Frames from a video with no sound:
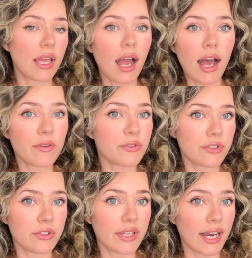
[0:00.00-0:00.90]

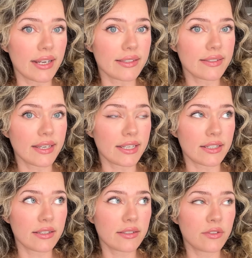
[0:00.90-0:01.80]
after that,
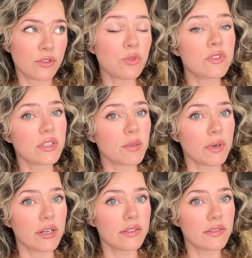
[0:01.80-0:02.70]
and 2 sleek
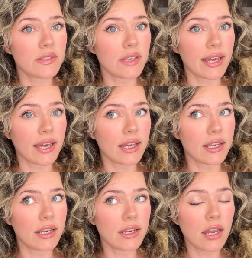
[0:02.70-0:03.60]
buns,
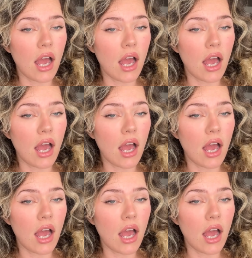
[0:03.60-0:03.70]
and